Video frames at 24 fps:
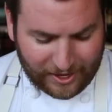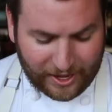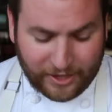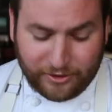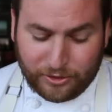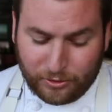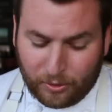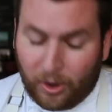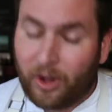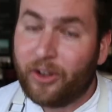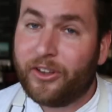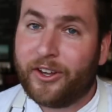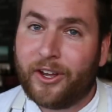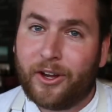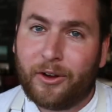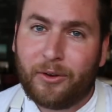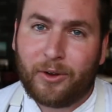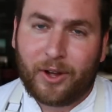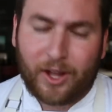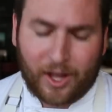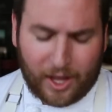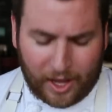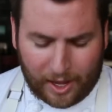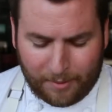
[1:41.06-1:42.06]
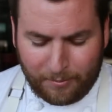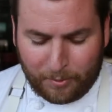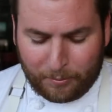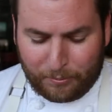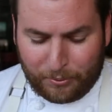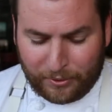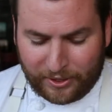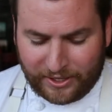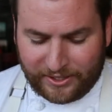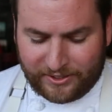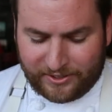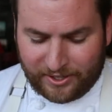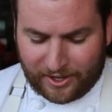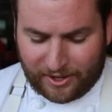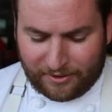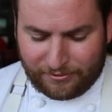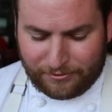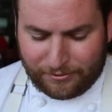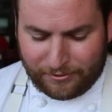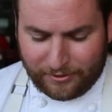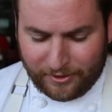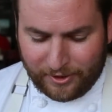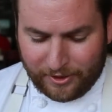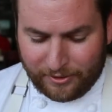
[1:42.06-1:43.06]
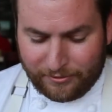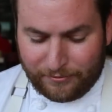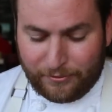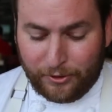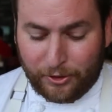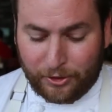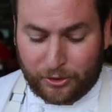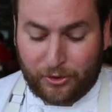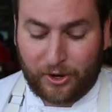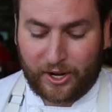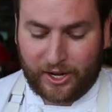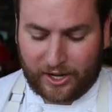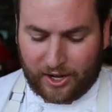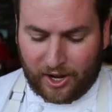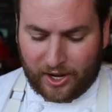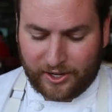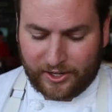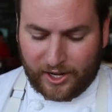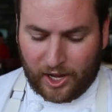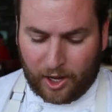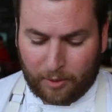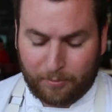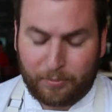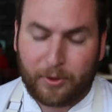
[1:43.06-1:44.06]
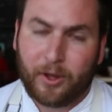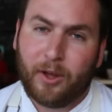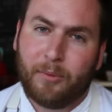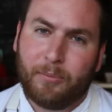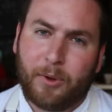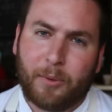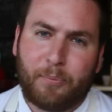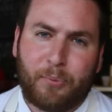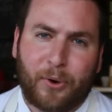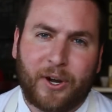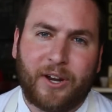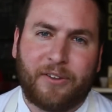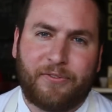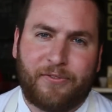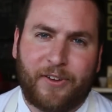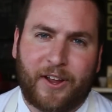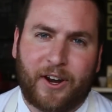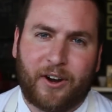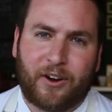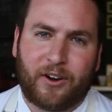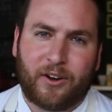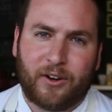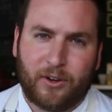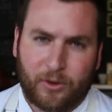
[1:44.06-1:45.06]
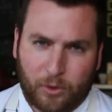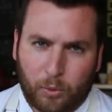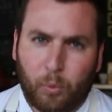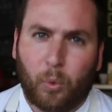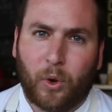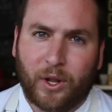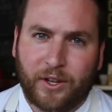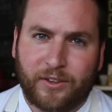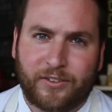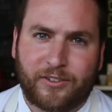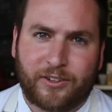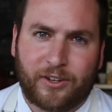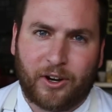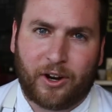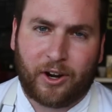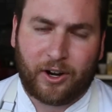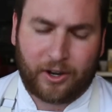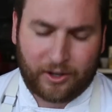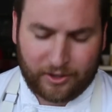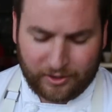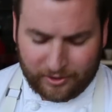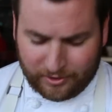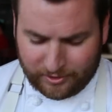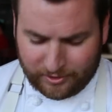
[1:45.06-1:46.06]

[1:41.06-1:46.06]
As you all know, I'm a pretty tough food critic on Yelp, but pretty fair, one star.